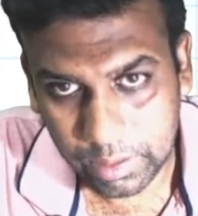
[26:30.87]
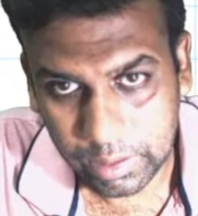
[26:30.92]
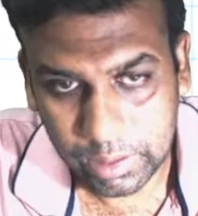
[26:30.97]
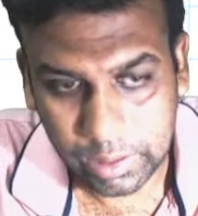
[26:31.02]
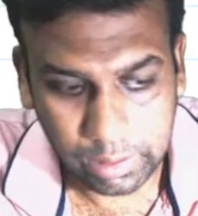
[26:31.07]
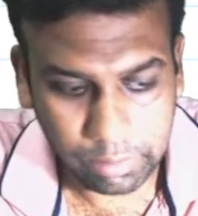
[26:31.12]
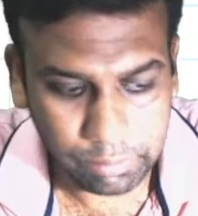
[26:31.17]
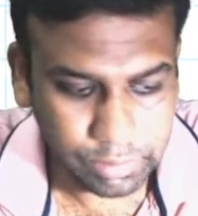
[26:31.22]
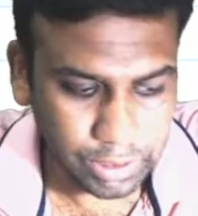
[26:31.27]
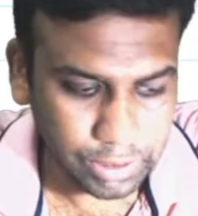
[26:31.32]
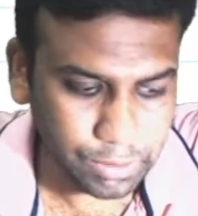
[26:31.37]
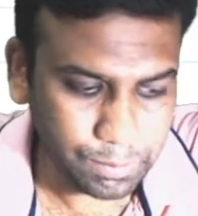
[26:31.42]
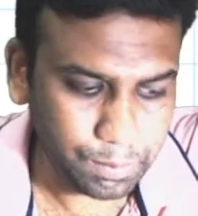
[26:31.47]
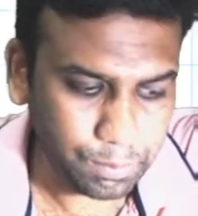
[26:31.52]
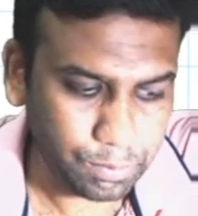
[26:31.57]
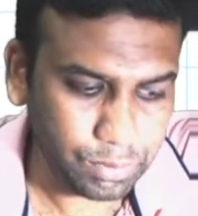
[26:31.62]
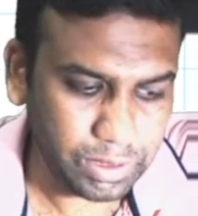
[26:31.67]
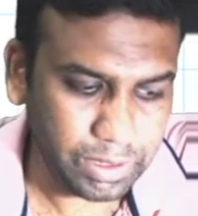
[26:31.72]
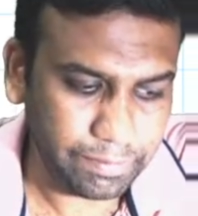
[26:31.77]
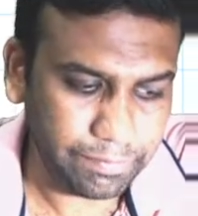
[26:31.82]
Now just
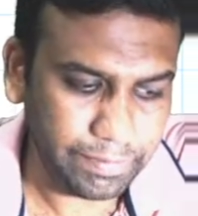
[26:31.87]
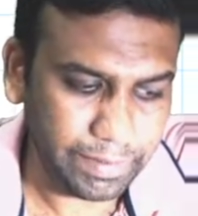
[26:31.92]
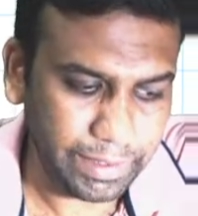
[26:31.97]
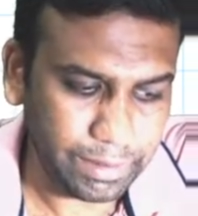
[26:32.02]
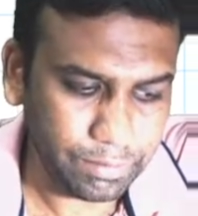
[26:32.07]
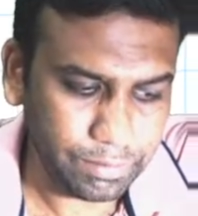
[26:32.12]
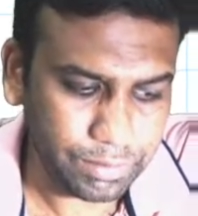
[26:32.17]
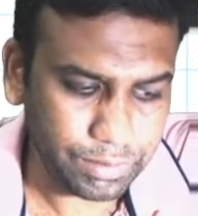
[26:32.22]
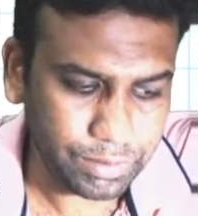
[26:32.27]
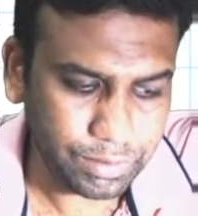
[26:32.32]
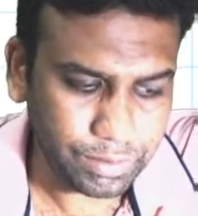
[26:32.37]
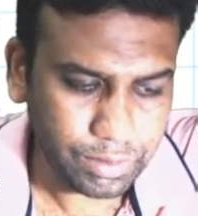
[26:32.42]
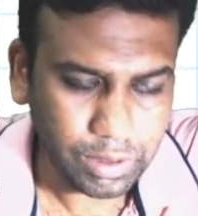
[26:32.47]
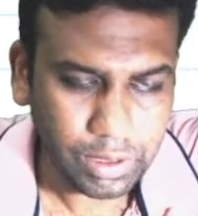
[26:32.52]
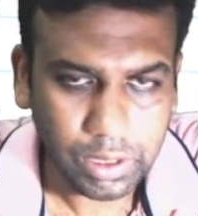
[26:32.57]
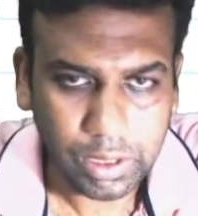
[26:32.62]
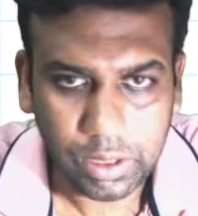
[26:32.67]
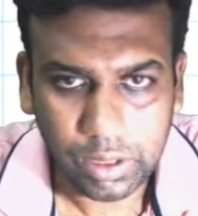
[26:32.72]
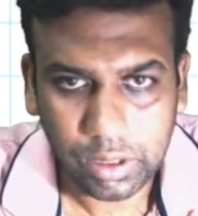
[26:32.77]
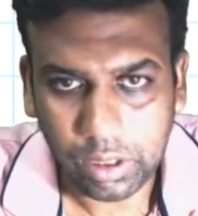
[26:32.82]
put the values
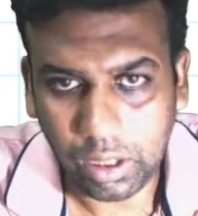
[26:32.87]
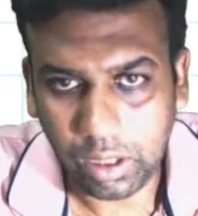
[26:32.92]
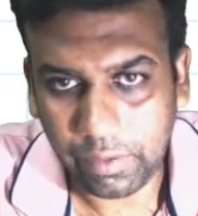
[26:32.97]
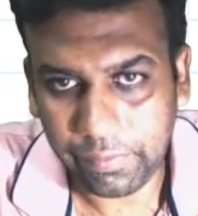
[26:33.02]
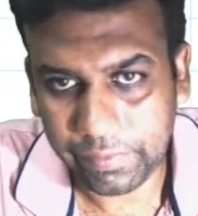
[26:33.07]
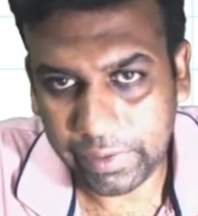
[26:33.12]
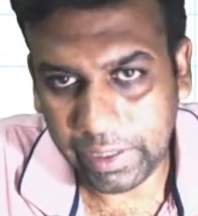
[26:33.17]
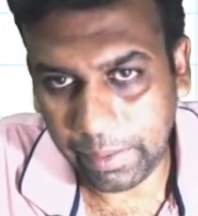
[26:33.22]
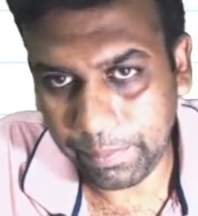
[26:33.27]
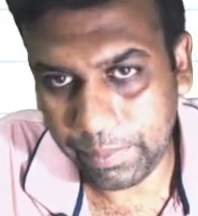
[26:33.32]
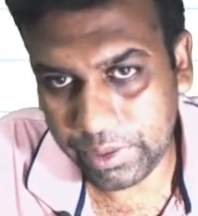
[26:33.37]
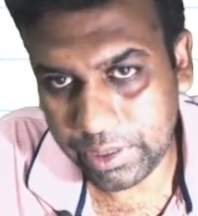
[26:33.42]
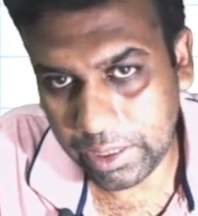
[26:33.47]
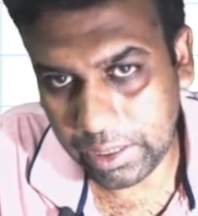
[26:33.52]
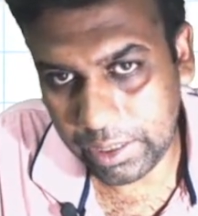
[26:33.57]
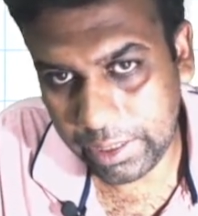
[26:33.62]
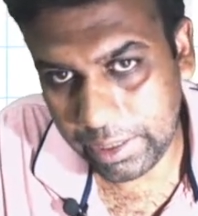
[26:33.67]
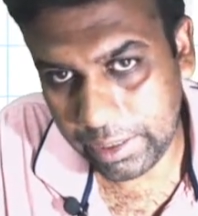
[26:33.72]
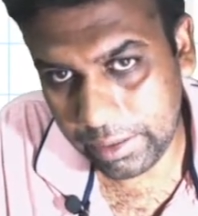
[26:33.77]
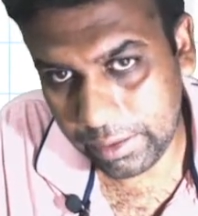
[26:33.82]
of
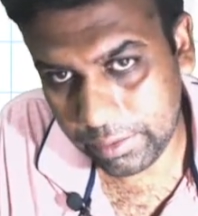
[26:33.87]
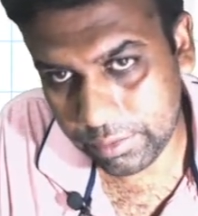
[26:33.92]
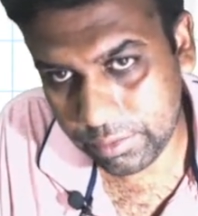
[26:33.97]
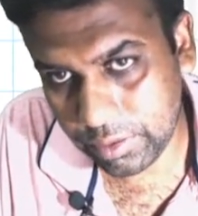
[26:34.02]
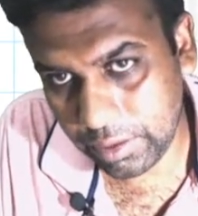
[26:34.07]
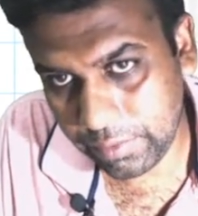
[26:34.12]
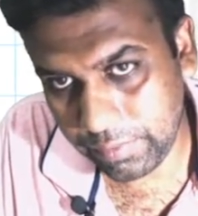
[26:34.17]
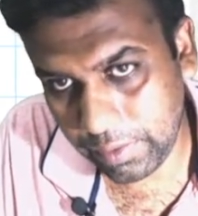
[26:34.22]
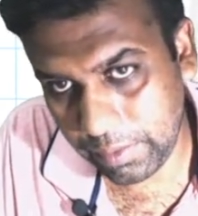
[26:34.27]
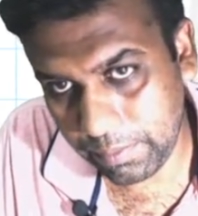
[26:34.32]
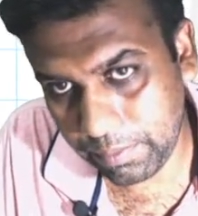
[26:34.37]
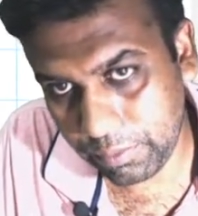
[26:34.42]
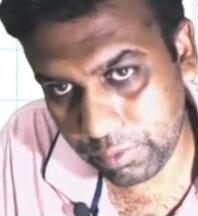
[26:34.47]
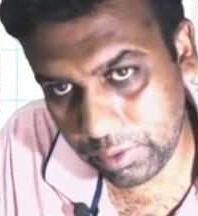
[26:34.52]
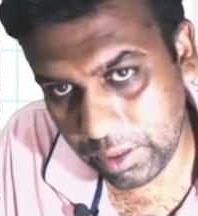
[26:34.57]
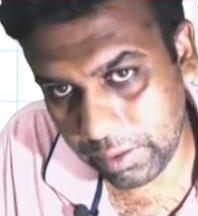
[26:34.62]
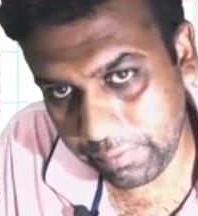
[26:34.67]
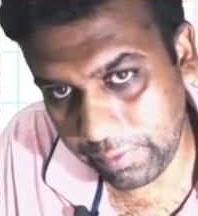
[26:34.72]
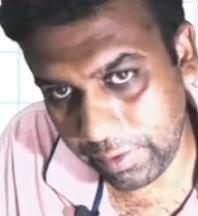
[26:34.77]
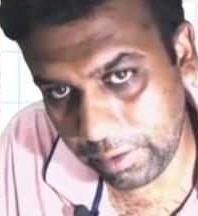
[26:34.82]
capital N. So if I put
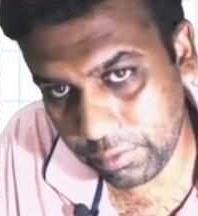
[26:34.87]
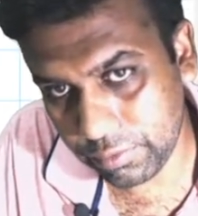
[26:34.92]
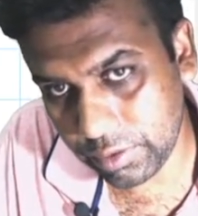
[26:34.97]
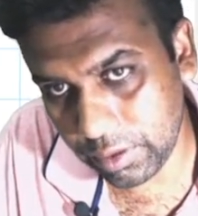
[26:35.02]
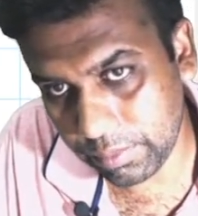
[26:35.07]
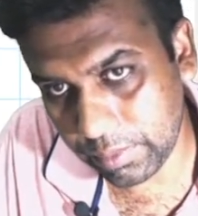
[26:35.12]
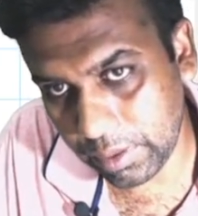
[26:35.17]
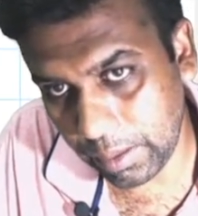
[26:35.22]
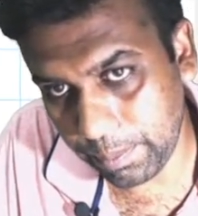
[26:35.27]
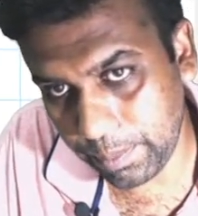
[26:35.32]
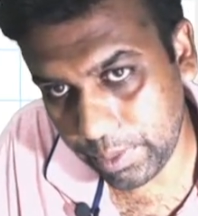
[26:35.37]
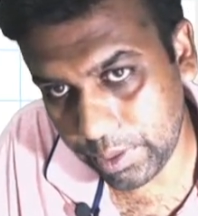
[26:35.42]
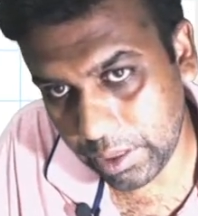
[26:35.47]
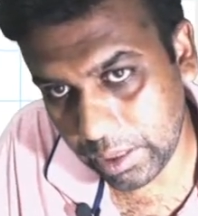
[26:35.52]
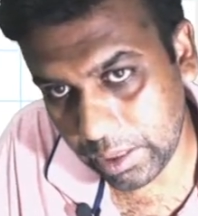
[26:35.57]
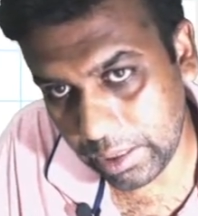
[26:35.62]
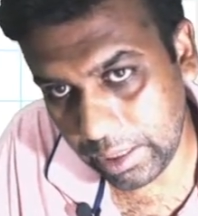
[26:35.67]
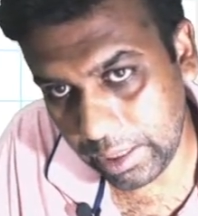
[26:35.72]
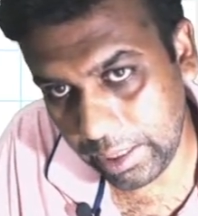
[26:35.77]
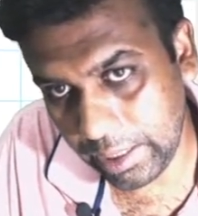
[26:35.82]
the values of
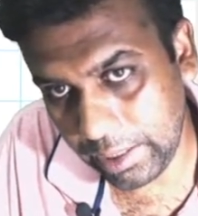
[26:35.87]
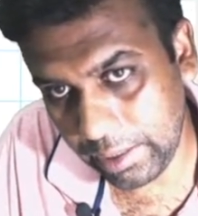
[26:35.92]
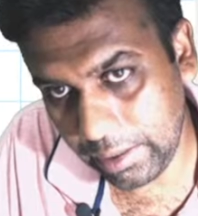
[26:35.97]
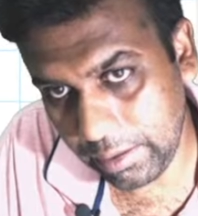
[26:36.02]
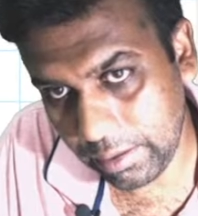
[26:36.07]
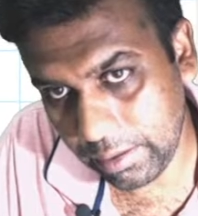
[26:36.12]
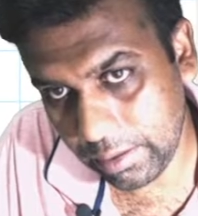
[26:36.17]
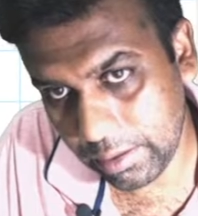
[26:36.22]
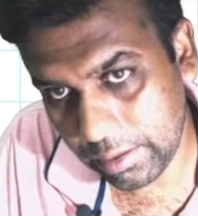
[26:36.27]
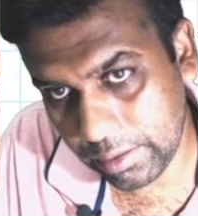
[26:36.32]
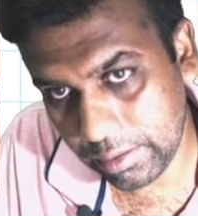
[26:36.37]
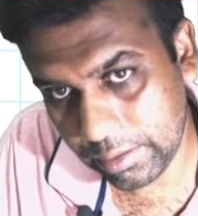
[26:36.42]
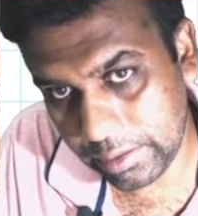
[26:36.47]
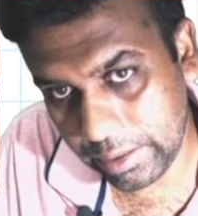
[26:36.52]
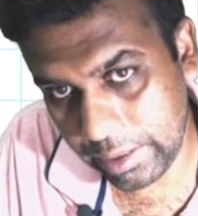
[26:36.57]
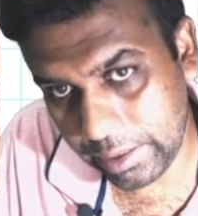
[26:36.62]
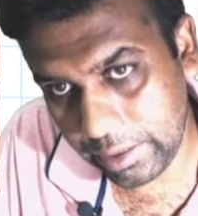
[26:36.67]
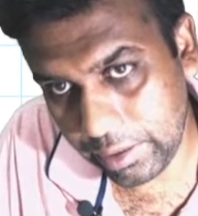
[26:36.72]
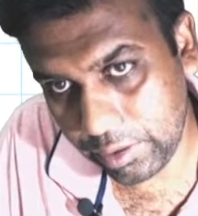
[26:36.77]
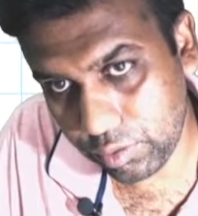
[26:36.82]
capital N,
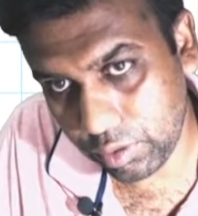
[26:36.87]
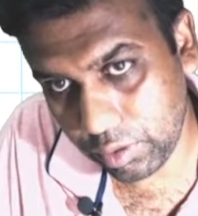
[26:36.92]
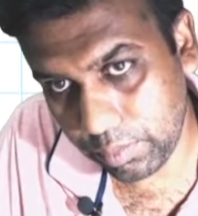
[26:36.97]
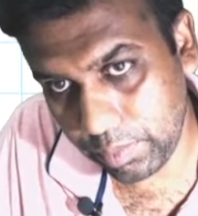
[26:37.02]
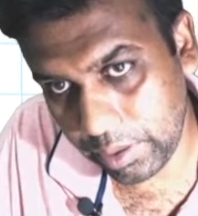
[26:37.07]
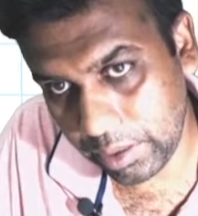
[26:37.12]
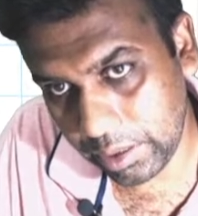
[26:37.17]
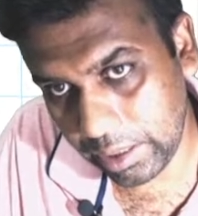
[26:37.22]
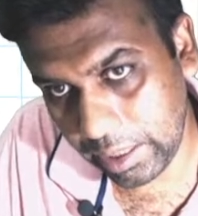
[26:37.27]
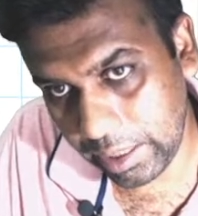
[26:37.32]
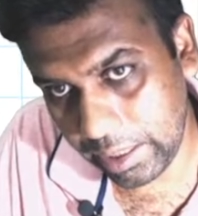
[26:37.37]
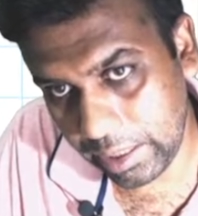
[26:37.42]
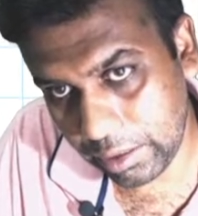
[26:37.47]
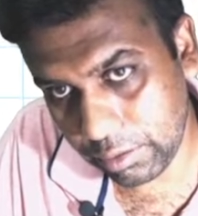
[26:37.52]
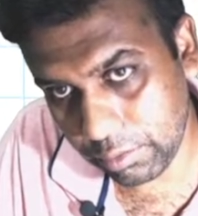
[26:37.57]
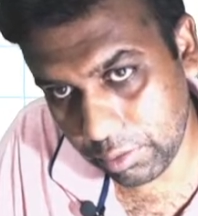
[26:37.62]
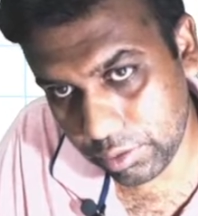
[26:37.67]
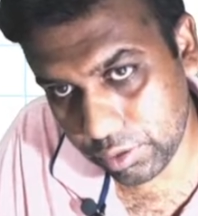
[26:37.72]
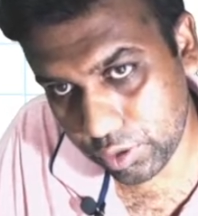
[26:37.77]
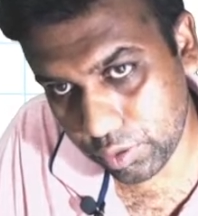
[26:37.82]
then it will be k
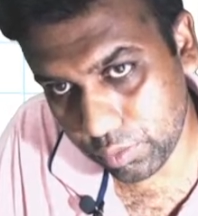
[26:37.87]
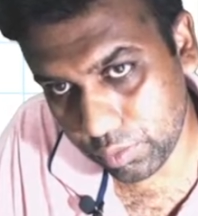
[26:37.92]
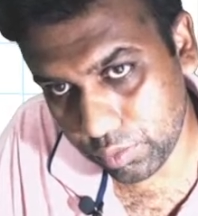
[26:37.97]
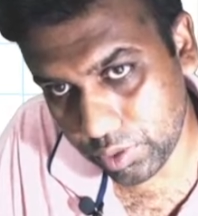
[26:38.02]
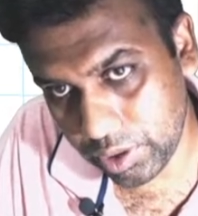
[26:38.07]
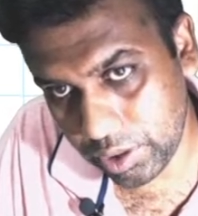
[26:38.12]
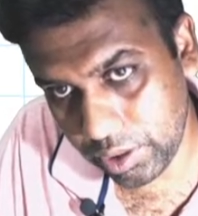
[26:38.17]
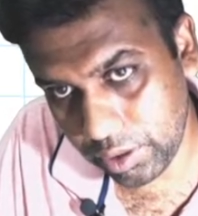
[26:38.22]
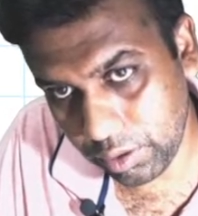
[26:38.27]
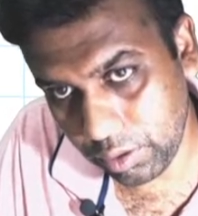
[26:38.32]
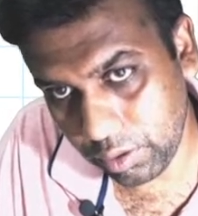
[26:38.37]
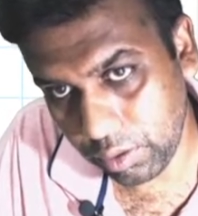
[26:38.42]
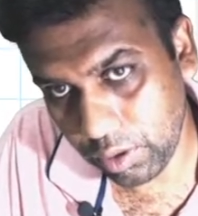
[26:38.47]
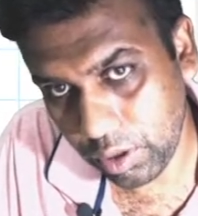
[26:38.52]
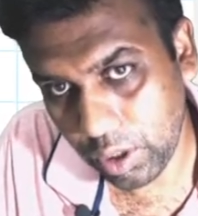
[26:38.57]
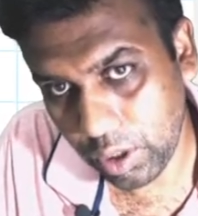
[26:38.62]
equals to 0,